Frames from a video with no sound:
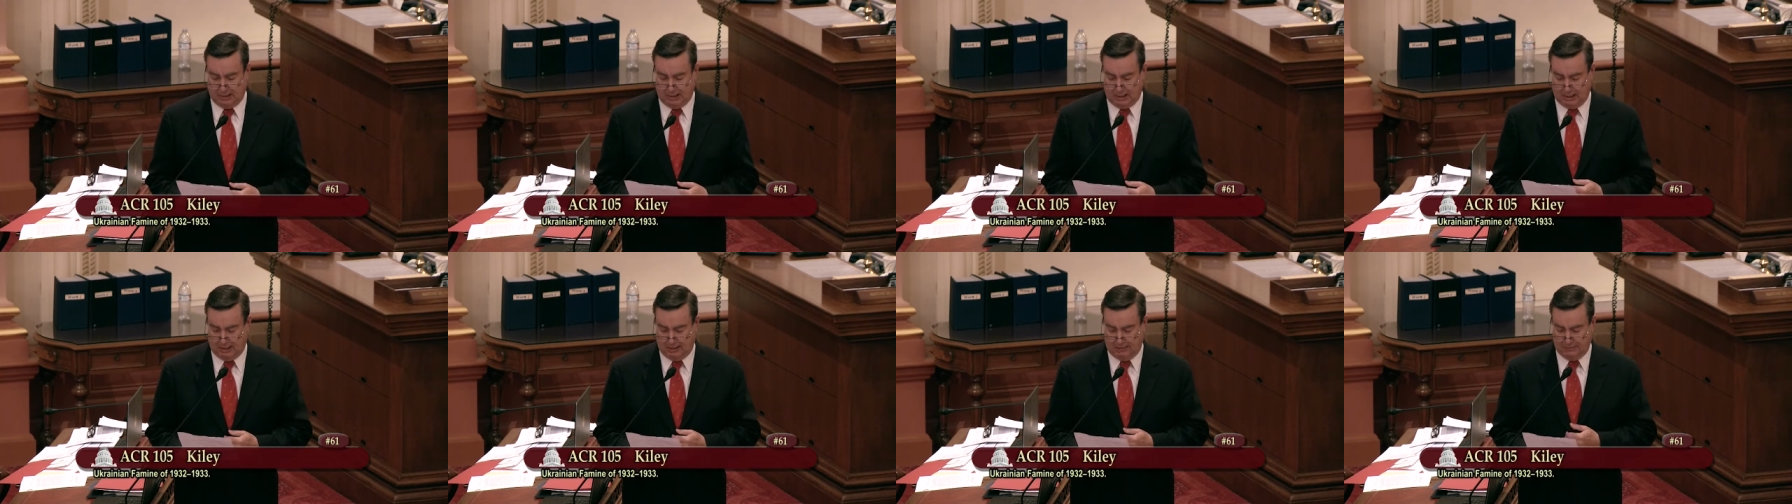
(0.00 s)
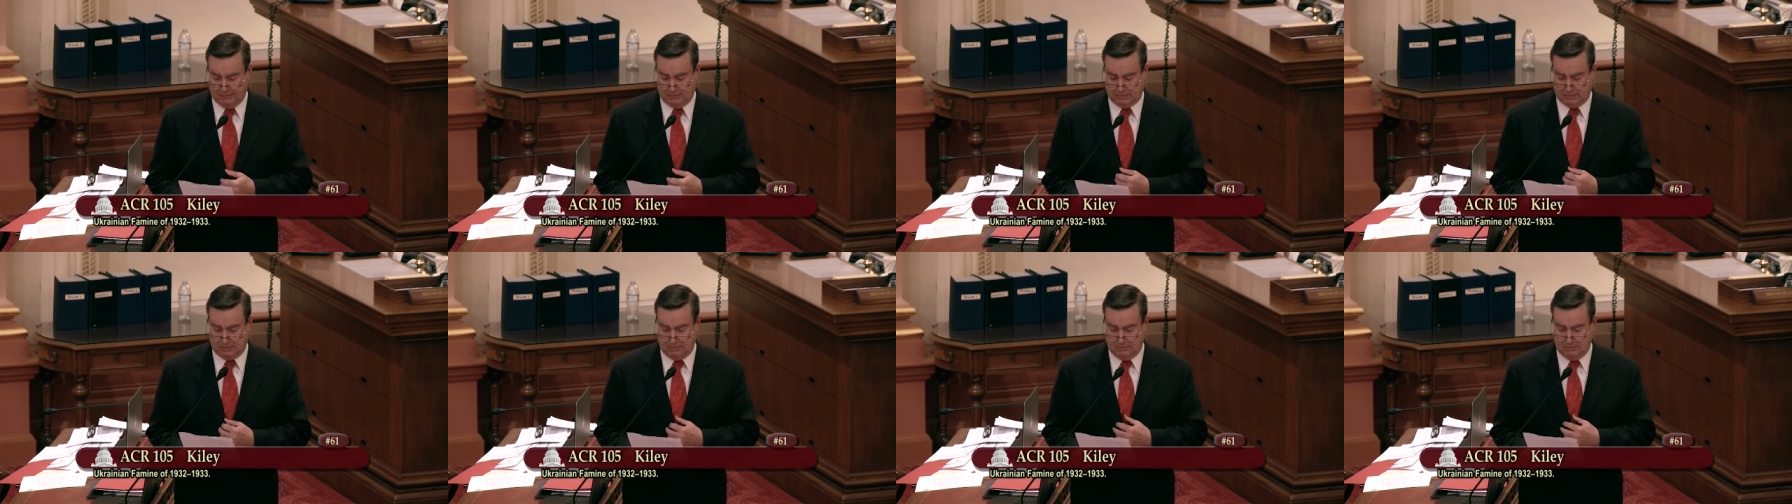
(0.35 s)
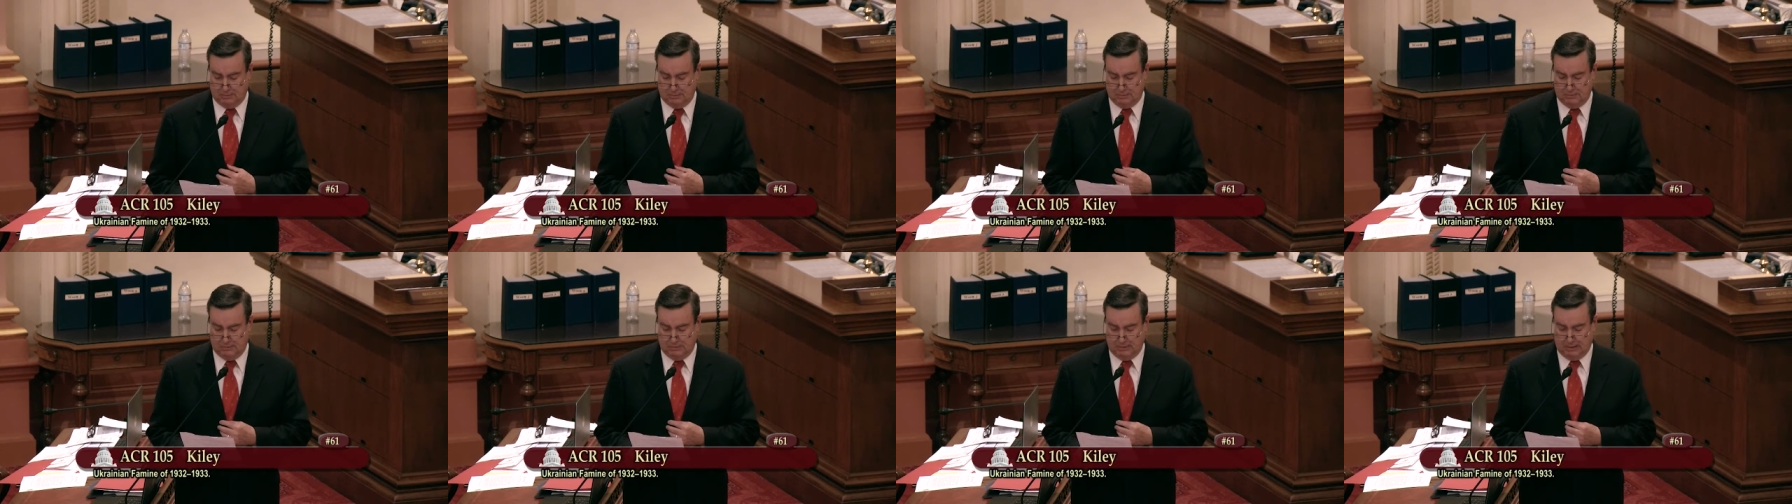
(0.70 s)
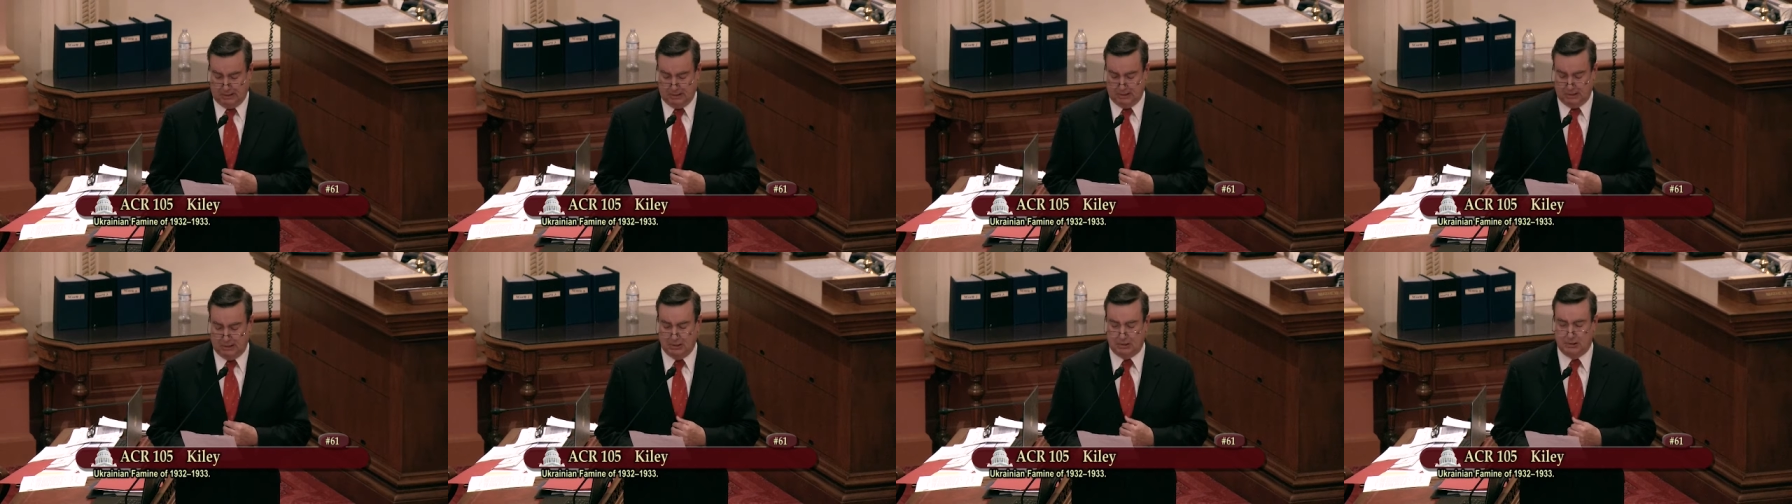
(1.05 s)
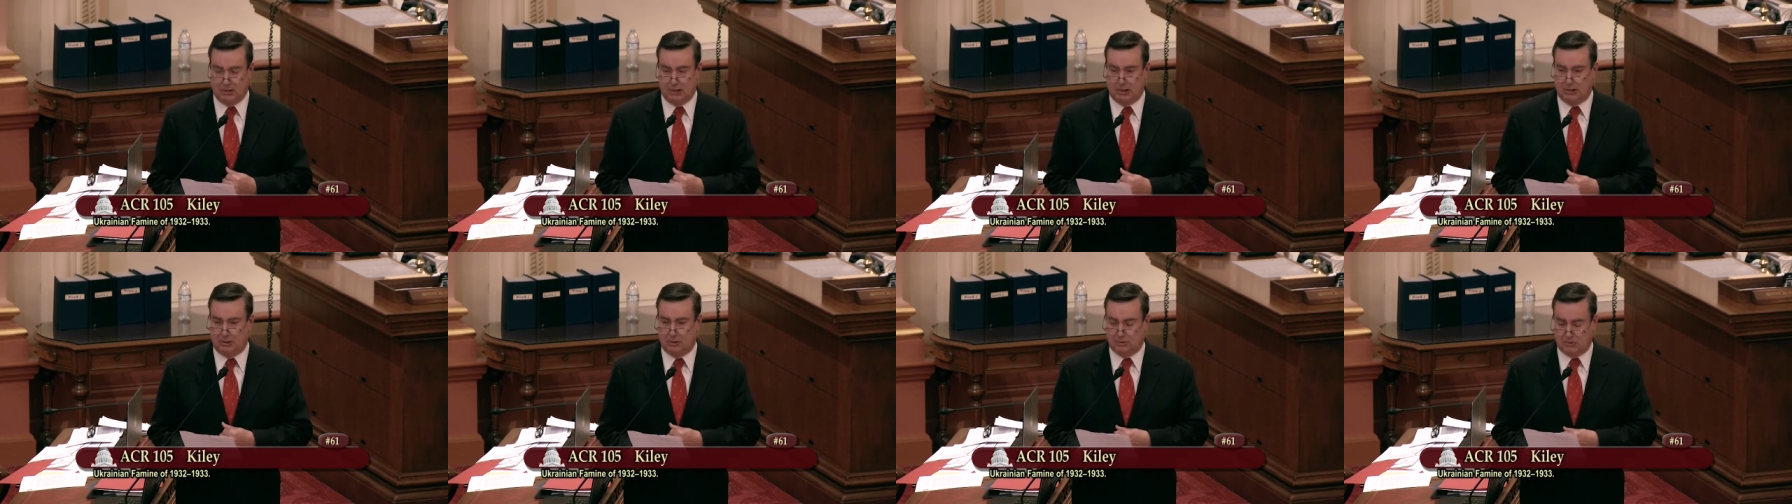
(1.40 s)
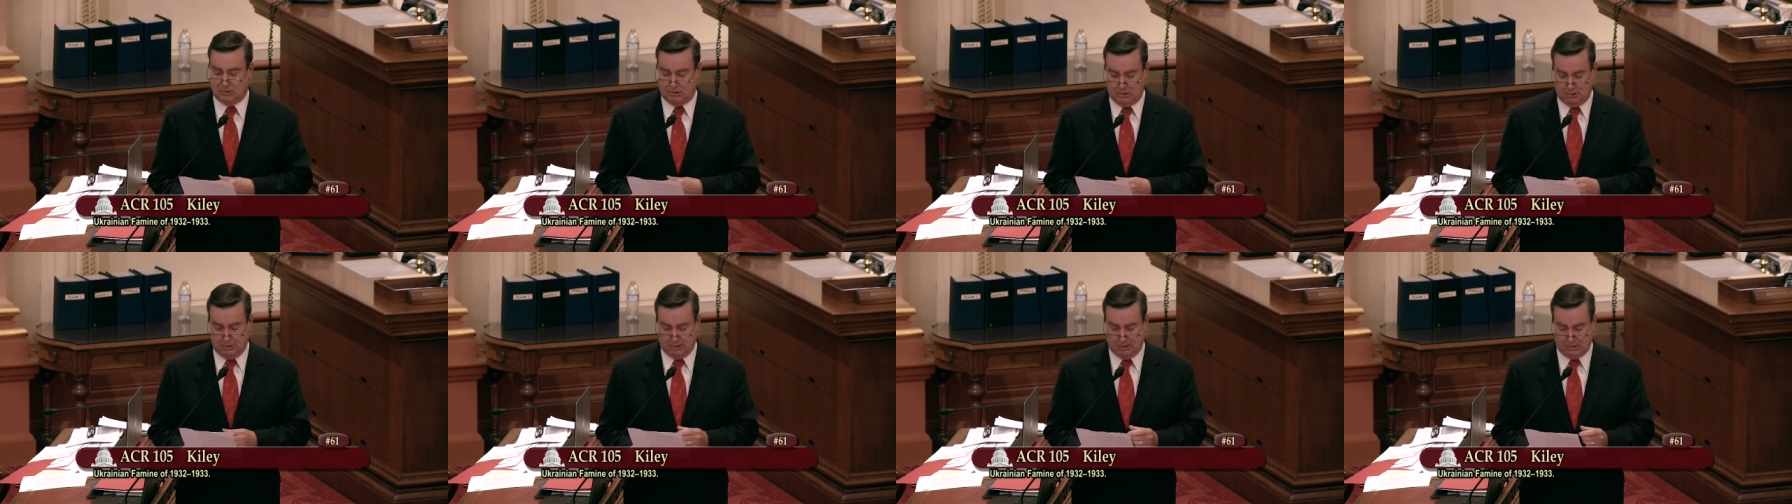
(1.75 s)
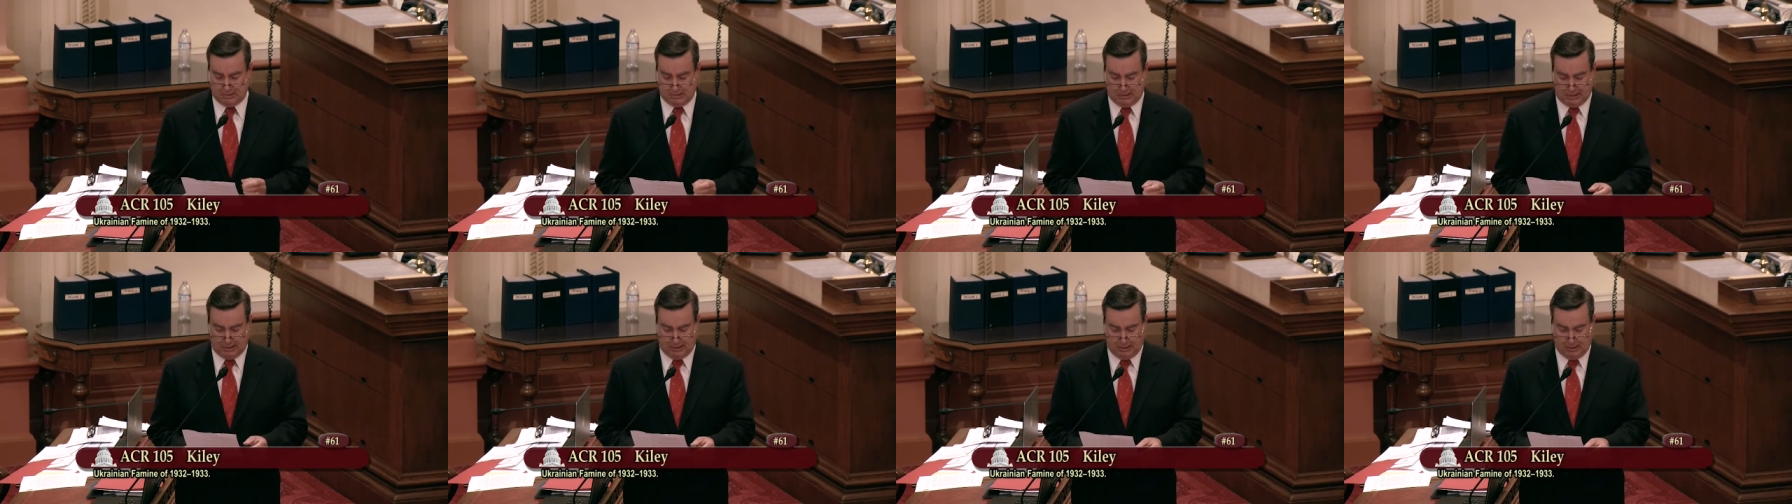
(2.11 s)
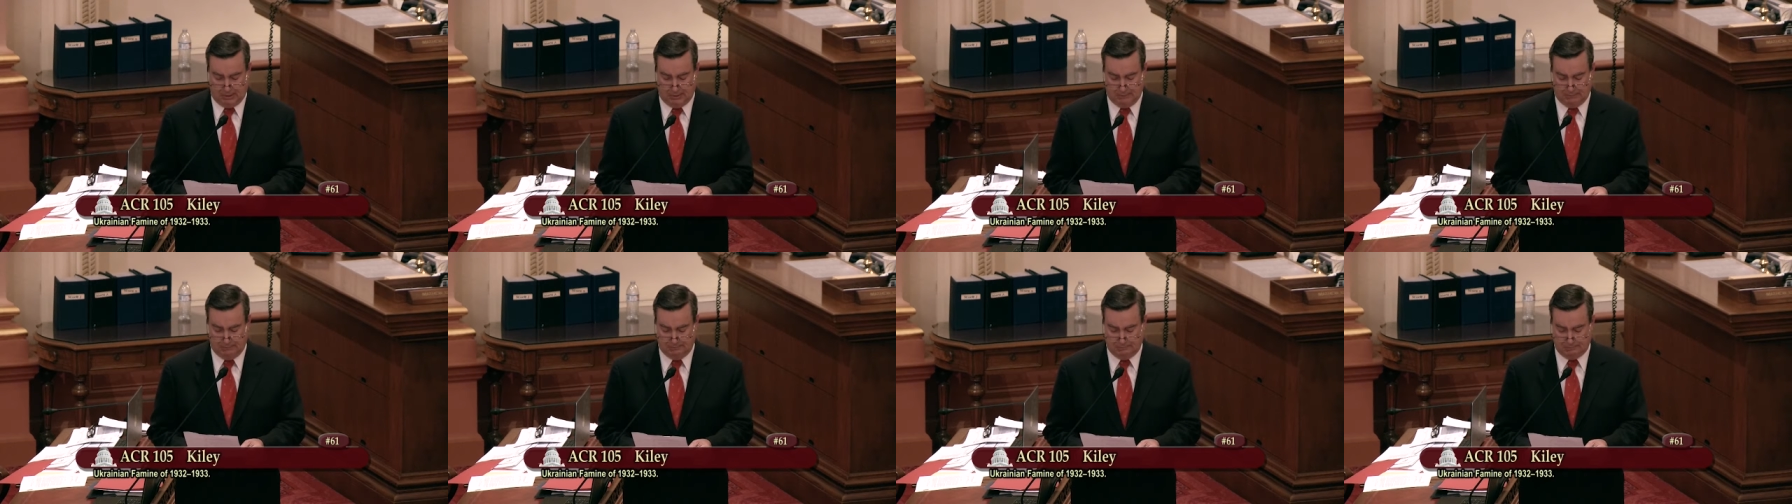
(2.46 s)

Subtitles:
lives and continues to this day.